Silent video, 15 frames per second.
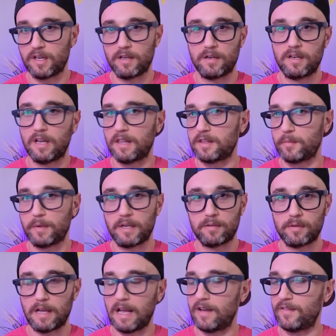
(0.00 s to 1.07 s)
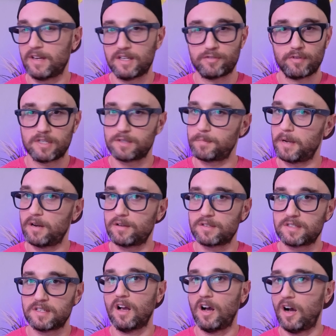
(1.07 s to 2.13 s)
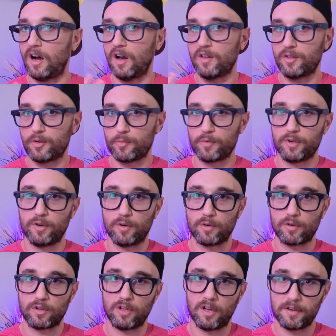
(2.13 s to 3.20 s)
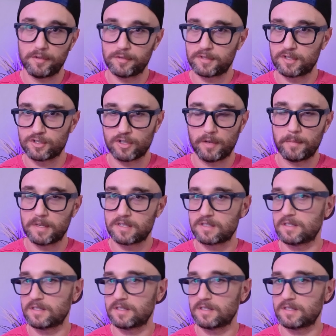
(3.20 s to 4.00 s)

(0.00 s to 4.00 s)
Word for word: Not that we have any transparency on the real Claude usage limits.